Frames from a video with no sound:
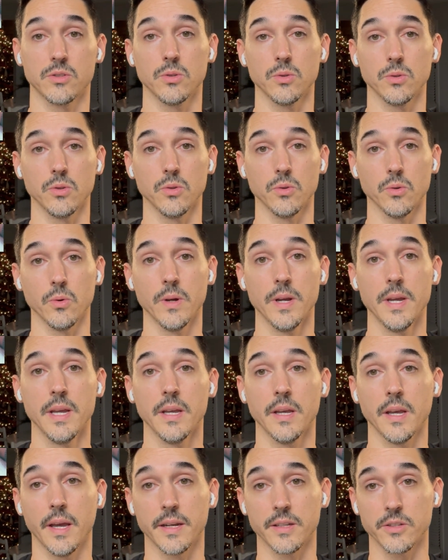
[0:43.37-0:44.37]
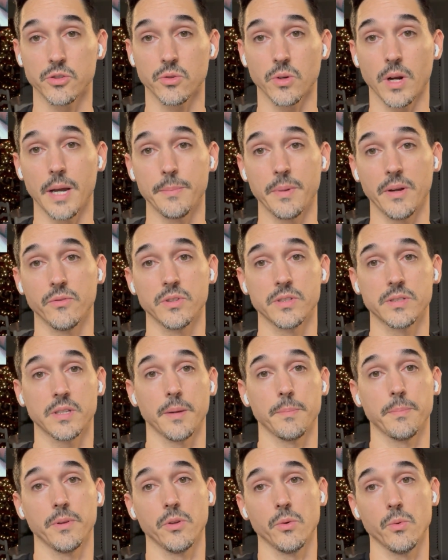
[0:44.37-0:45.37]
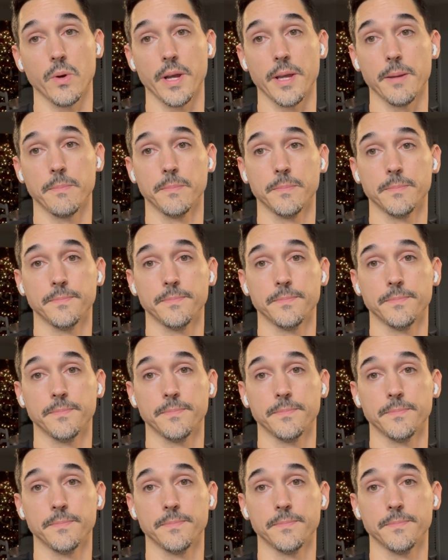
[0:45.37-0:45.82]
to you and describe every step of the way.